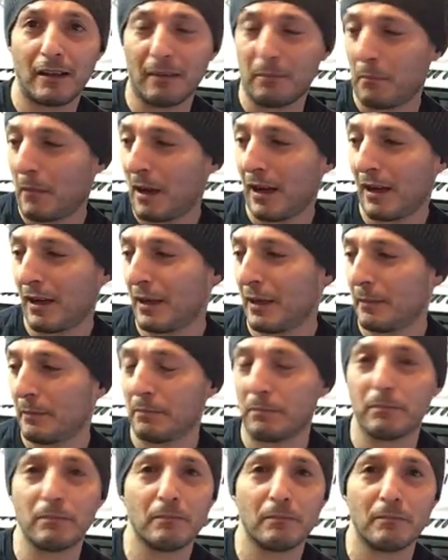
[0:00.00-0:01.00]
my
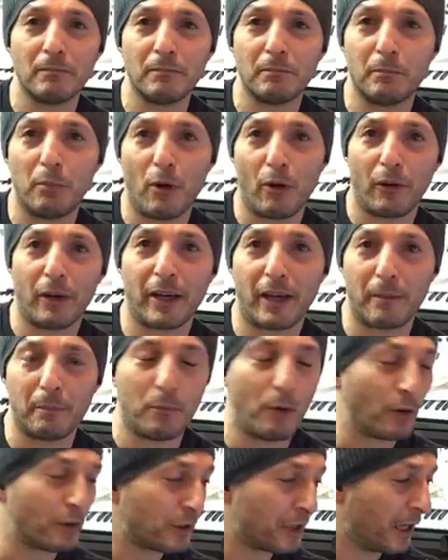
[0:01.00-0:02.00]
boring
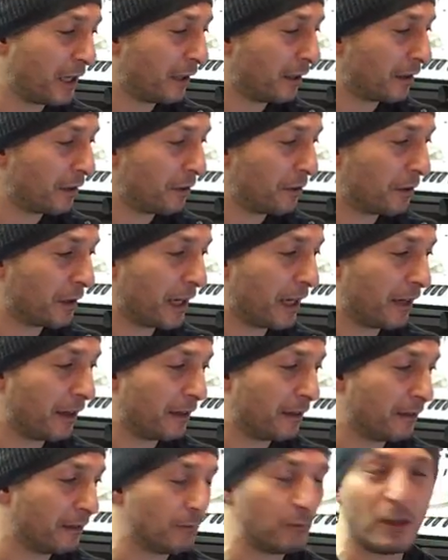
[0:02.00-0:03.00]
unboxing, you
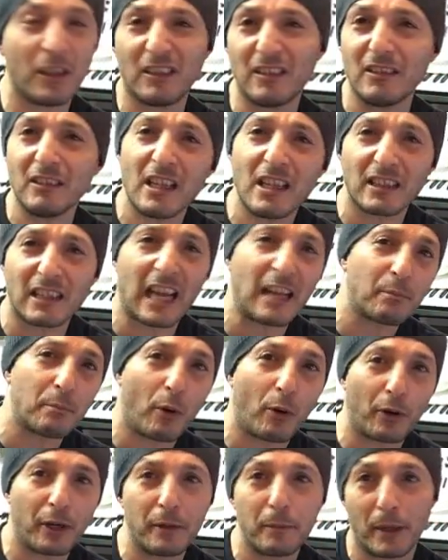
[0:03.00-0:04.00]
can, well, it's not that
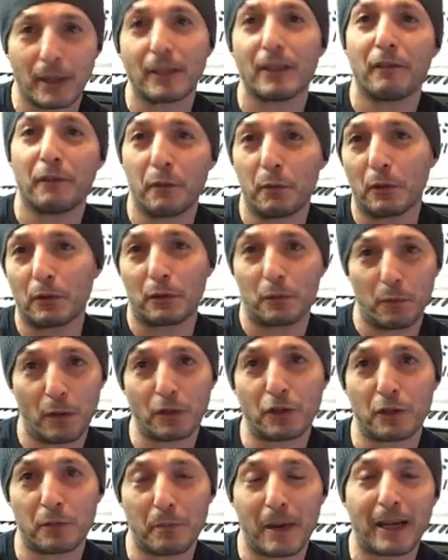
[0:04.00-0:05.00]
boring, but if you want to
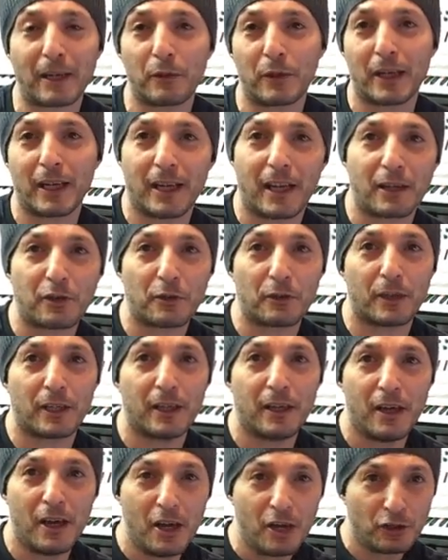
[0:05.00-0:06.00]
watch it back, you can
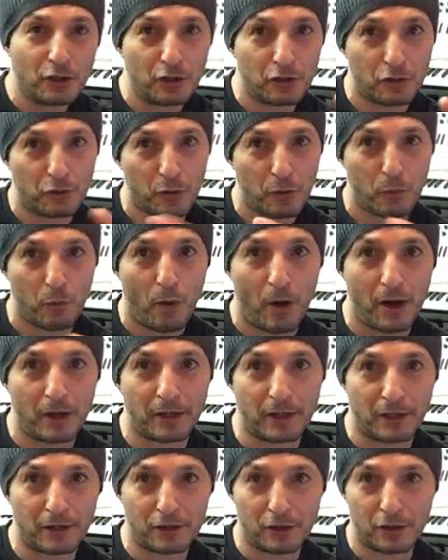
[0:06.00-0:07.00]
actually just
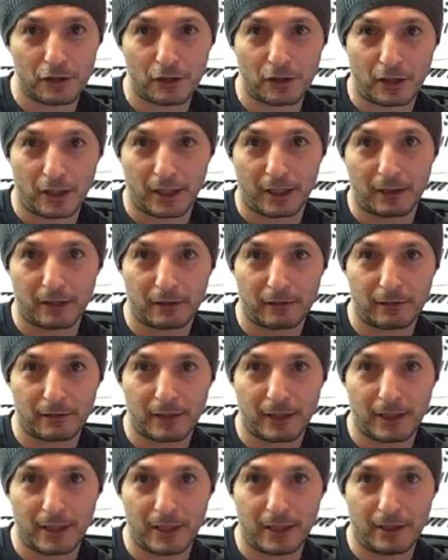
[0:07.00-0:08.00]
rewind it. Just click
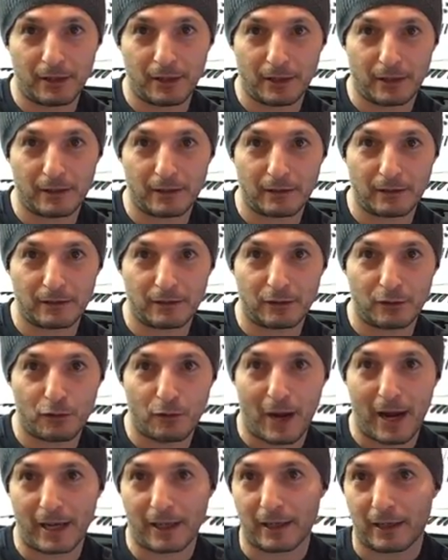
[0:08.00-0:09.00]
here and
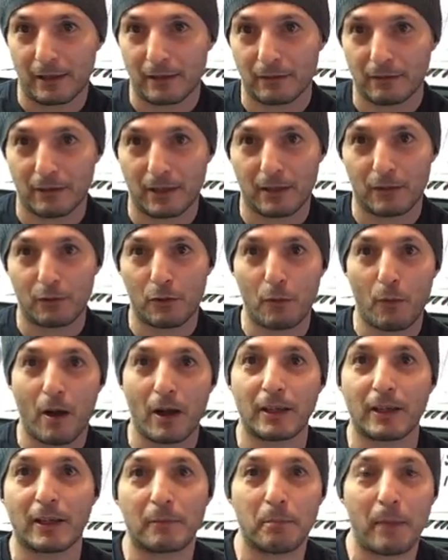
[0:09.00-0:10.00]
drag and
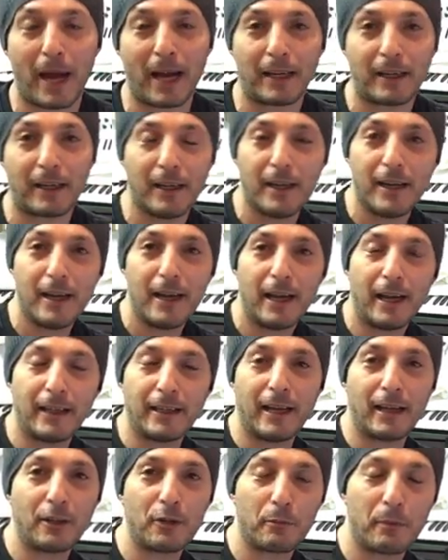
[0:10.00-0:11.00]
rewind it back, and
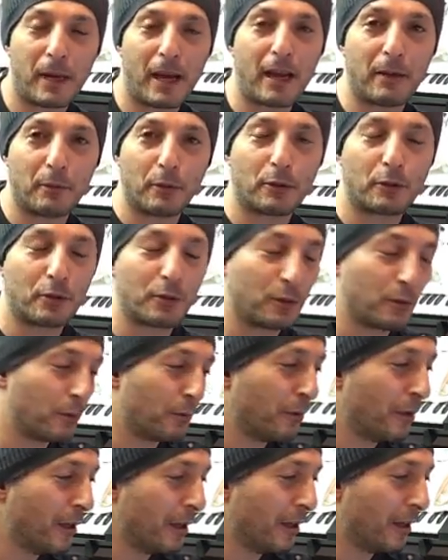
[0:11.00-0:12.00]
then you'll be able to